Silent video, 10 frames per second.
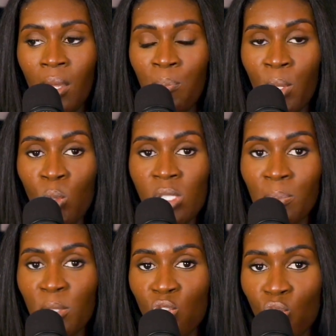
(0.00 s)
it builds
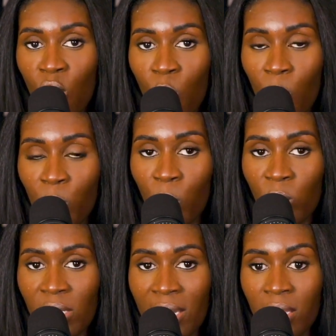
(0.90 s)
something stronger when we
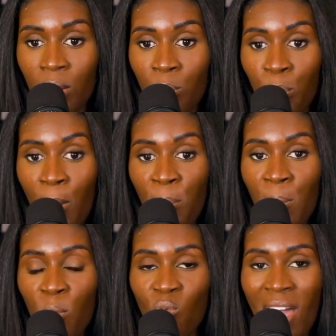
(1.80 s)
work together. But
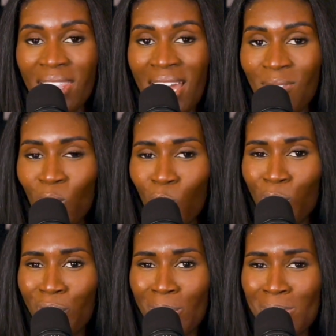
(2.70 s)
people rather have the
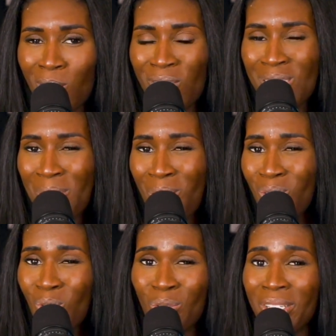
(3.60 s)
glory for themselves. It's
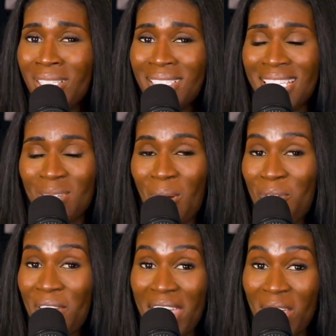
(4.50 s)
about glory. It's about